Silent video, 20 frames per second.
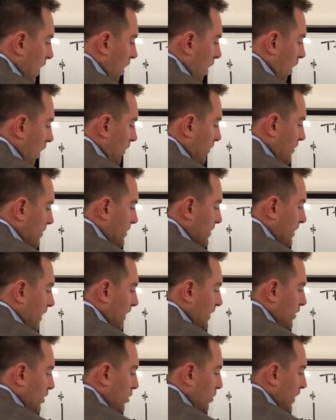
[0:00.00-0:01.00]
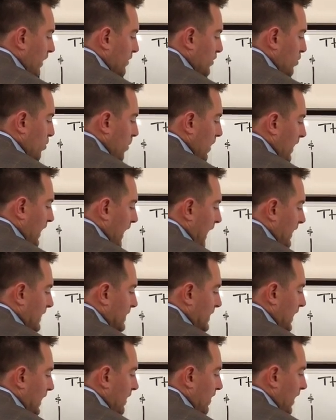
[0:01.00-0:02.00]
All of a sudden, you hit
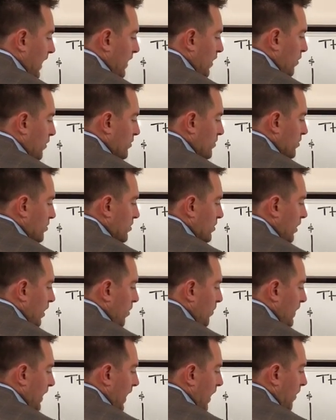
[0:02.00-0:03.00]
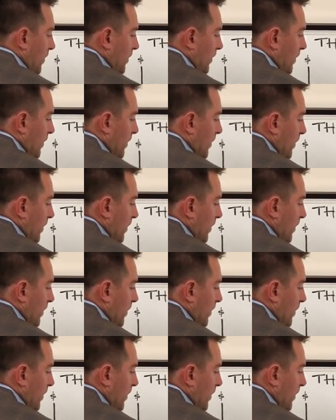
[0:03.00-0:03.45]
2018, they notice a slowdown.